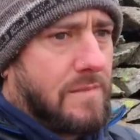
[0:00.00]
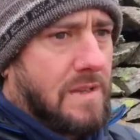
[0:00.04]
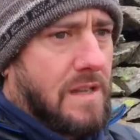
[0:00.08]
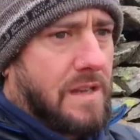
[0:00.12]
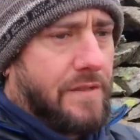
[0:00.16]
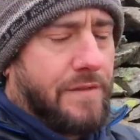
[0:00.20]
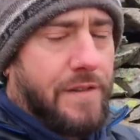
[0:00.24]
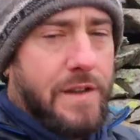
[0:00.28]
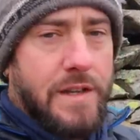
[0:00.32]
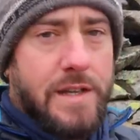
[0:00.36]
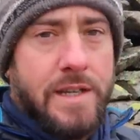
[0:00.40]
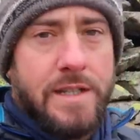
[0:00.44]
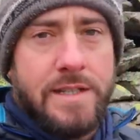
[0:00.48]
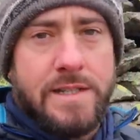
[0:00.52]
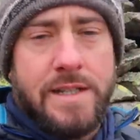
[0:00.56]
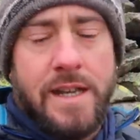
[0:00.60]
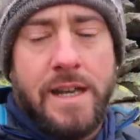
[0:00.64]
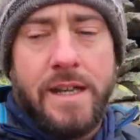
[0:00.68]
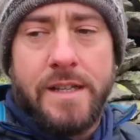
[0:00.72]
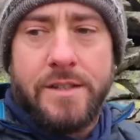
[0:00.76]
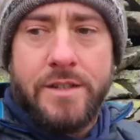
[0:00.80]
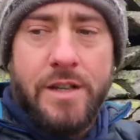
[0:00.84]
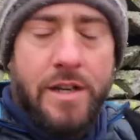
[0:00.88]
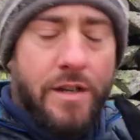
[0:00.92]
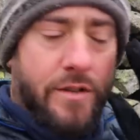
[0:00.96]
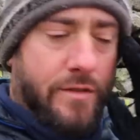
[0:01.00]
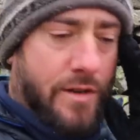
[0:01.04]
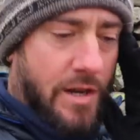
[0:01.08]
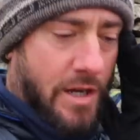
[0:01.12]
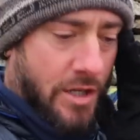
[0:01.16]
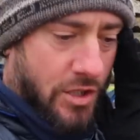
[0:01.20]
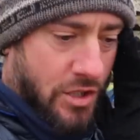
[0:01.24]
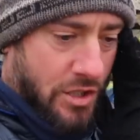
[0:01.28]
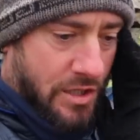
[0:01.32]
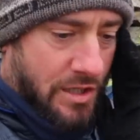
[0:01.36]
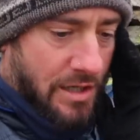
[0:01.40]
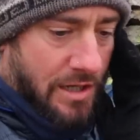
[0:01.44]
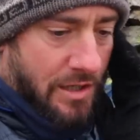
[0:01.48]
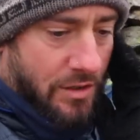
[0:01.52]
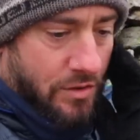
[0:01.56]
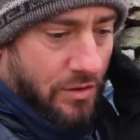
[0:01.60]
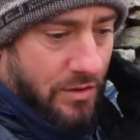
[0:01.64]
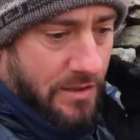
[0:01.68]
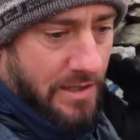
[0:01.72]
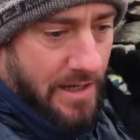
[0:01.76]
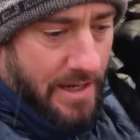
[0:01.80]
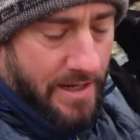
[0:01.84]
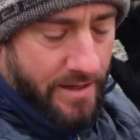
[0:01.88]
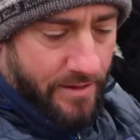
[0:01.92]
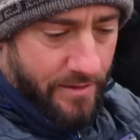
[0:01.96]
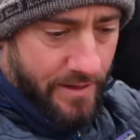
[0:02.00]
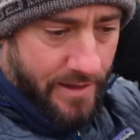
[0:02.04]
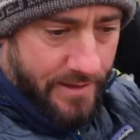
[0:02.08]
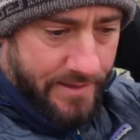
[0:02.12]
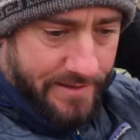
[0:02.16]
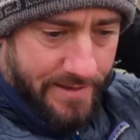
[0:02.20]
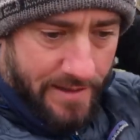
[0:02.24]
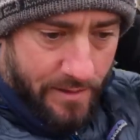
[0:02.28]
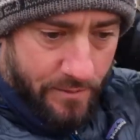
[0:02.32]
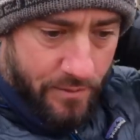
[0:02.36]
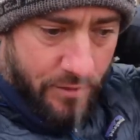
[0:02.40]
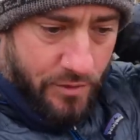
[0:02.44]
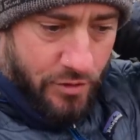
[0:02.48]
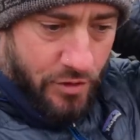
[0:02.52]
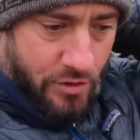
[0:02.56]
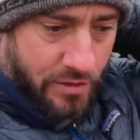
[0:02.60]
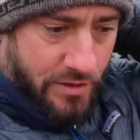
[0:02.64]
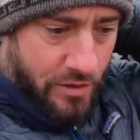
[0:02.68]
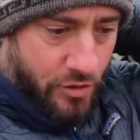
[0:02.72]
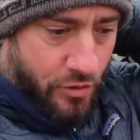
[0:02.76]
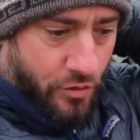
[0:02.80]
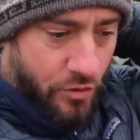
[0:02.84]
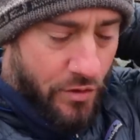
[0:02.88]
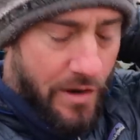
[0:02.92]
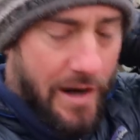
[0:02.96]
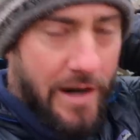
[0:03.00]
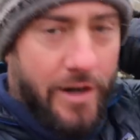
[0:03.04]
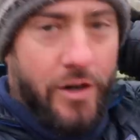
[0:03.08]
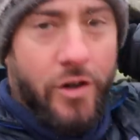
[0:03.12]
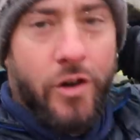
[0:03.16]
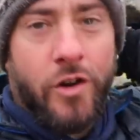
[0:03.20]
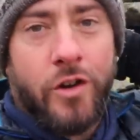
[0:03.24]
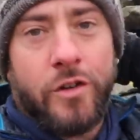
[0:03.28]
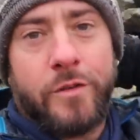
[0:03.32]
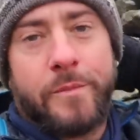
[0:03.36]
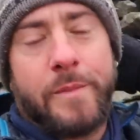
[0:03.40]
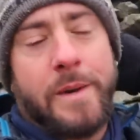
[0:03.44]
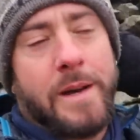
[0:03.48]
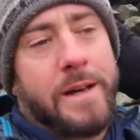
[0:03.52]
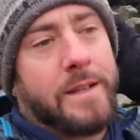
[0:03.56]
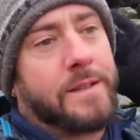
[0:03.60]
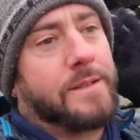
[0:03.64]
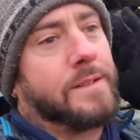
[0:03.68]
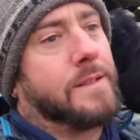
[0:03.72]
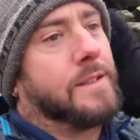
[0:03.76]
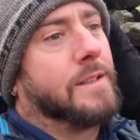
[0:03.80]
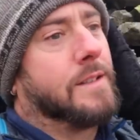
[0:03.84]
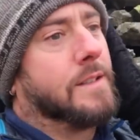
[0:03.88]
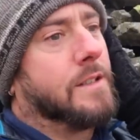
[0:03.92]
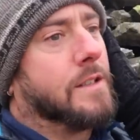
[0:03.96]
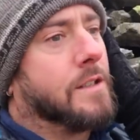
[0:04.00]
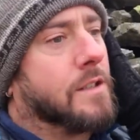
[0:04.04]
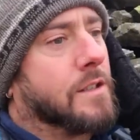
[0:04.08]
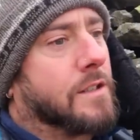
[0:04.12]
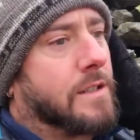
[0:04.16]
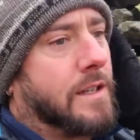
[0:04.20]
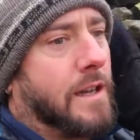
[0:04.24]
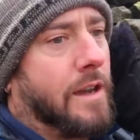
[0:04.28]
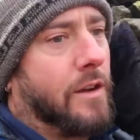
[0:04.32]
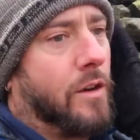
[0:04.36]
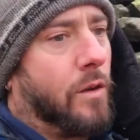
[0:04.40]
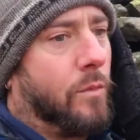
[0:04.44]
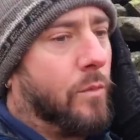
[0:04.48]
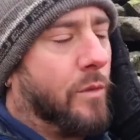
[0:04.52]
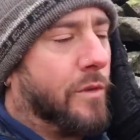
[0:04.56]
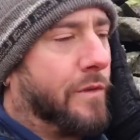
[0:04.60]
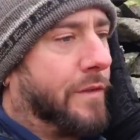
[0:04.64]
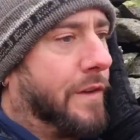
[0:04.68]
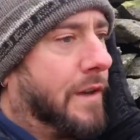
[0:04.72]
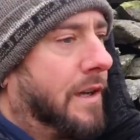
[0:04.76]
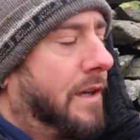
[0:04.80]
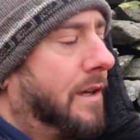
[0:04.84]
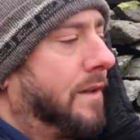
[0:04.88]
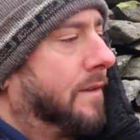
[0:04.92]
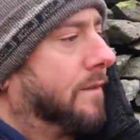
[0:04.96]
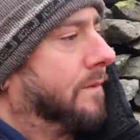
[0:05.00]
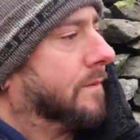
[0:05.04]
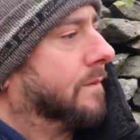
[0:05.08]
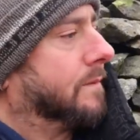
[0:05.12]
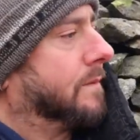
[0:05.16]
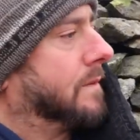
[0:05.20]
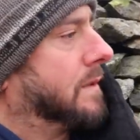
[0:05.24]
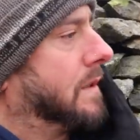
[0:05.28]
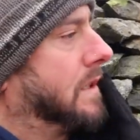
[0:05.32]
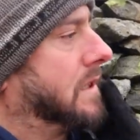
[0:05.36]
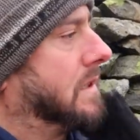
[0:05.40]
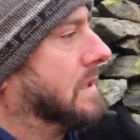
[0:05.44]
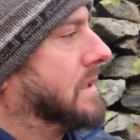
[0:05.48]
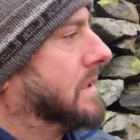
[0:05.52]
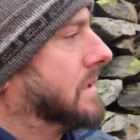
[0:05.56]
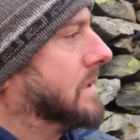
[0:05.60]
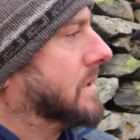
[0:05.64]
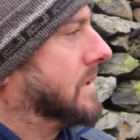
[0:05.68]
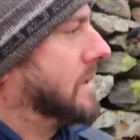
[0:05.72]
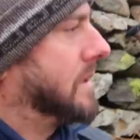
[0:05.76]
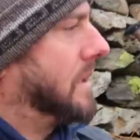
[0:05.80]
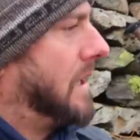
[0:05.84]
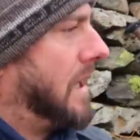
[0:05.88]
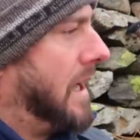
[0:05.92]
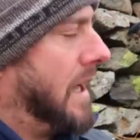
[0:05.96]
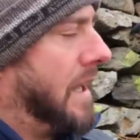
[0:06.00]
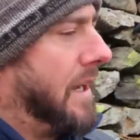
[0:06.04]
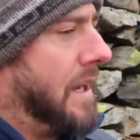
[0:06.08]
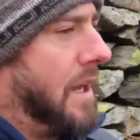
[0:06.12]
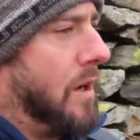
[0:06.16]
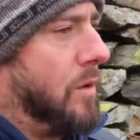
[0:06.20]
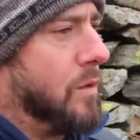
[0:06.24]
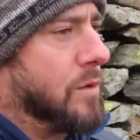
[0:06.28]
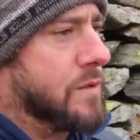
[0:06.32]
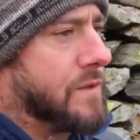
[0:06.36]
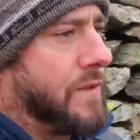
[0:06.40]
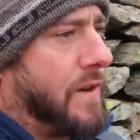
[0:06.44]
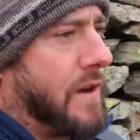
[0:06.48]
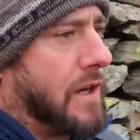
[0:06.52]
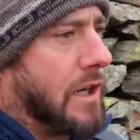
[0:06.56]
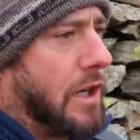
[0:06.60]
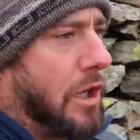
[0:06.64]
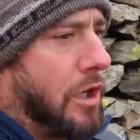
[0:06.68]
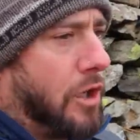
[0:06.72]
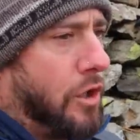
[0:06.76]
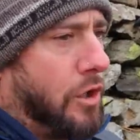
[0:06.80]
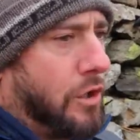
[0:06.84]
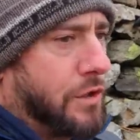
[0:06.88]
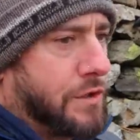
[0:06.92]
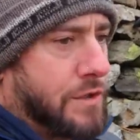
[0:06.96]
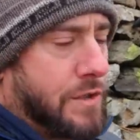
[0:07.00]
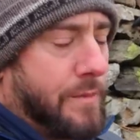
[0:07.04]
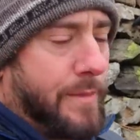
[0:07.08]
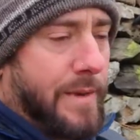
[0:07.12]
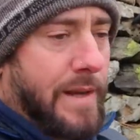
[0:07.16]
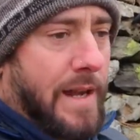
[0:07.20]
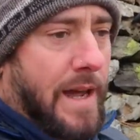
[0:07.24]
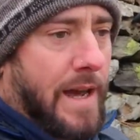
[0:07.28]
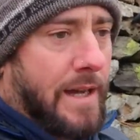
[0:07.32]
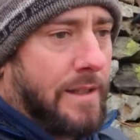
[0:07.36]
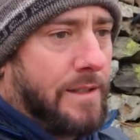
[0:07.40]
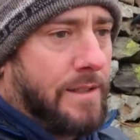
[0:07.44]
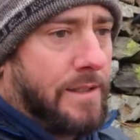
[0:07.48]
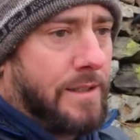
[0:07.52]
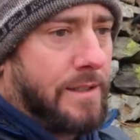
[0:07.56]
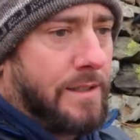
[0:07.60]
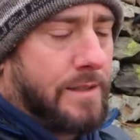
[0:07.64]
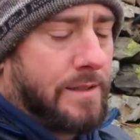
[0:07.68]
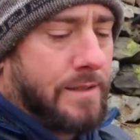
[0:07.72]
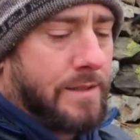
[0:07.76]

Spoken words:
I think it's that generation, innit? Just get your head down and just crack on, man. Get on with it. And I was very close to my nan.